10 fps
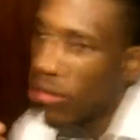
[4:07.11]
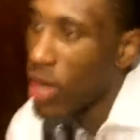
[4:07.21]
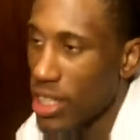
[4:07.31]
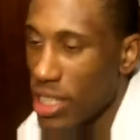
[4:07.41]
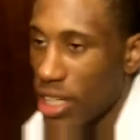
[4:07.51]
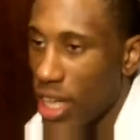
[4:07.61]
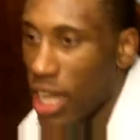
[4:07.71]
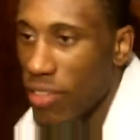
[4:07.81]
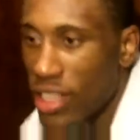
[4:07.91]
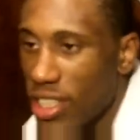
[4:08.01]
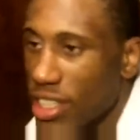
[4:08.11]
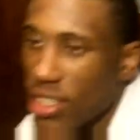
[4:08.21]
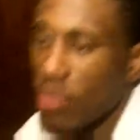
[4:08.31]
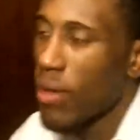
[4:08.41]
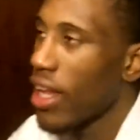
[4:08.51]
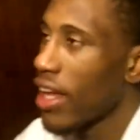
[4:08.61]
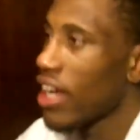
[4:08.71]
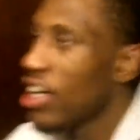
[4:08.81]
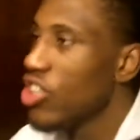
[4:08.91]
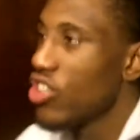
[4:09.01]
watching their game, just said something about
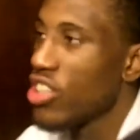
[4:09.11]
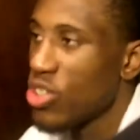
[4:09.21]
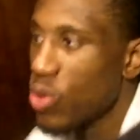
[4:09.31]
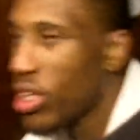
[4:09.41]
like 112-0.